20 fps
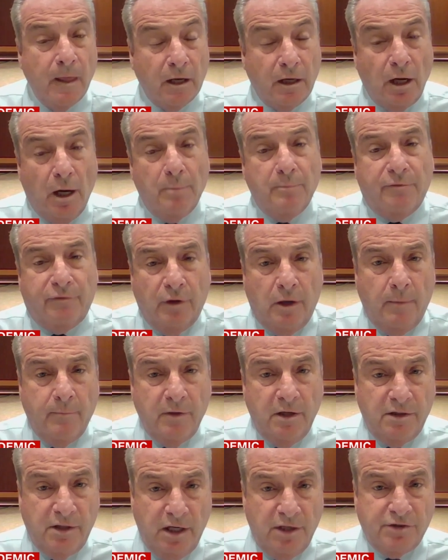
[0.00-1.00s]
come from
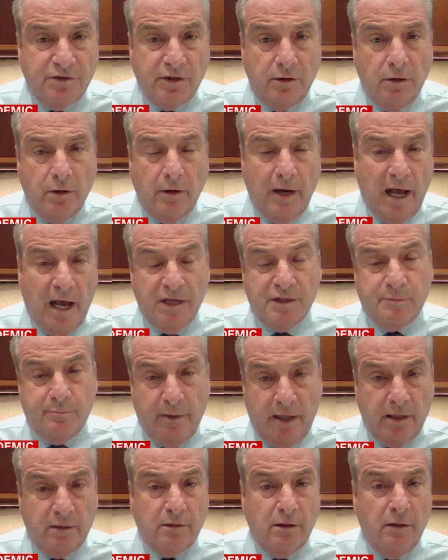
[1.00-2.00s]
the digital
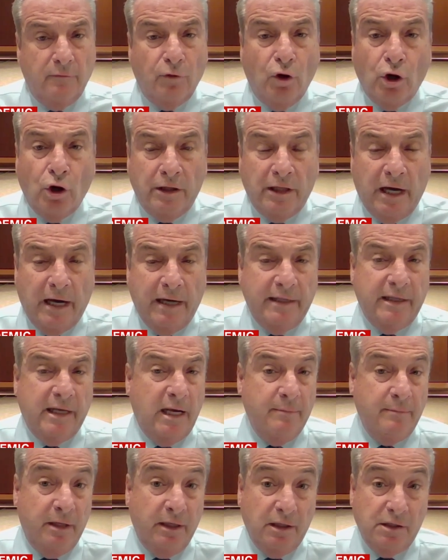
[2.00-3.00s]
aspect of online
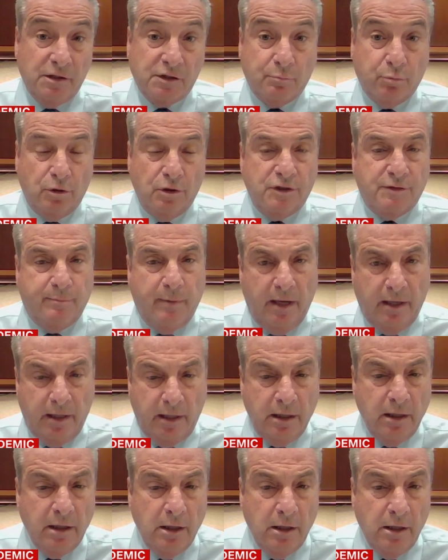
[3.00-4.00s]
gaming and sports betting.